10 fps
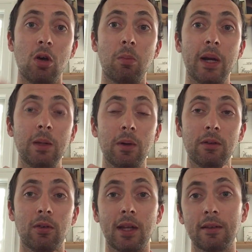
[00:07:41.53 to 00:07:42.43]
But anyway,
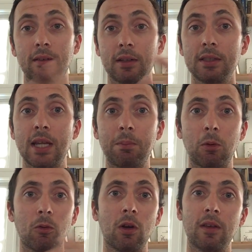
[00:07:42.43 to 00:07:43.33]
so that's the tempo
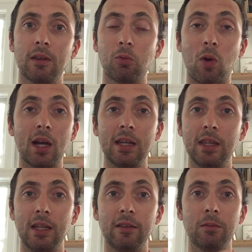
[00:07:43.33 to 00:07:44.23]
run. That's why I
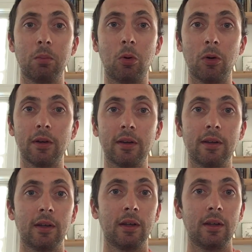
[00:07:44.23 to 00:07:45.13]
think it's important.
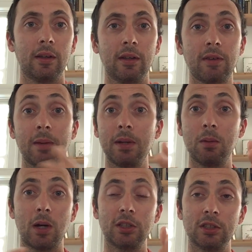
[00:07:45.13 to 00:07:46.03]
If anybody
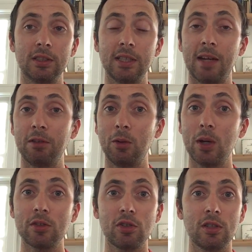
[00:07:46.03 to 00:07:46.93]
watches this and have any
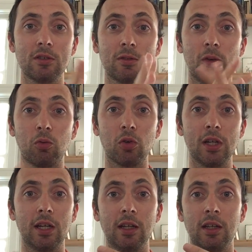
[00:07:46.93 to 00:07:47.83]
questions, feel free
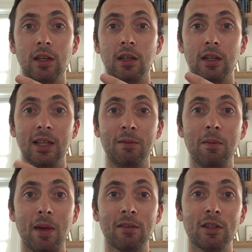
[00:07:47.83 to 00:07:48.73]
to leave me a
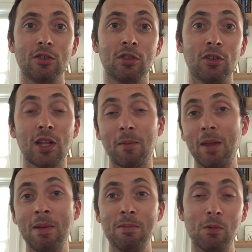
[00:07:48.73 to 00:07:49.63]
message. There's not many
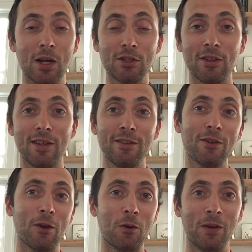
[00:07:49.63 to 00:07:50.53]
people watching this,
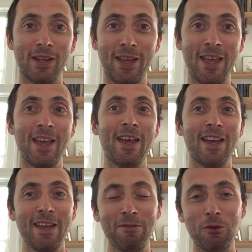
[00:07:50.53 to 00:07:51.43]
so
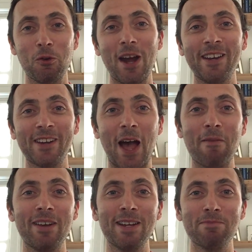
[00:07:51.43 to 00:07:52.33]
if you write a
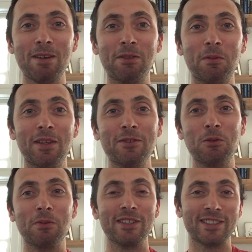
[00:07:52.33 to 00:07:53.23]
comment, I'd probably be
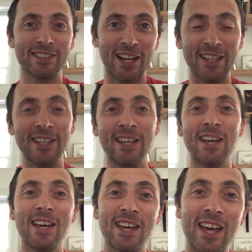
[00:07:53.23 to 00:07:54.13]
super excited
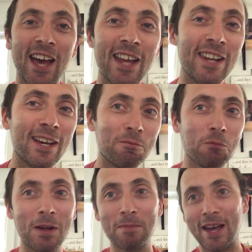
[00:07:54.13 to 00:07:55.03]
and
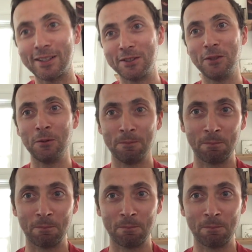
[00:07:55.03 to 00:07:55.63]
write back to you.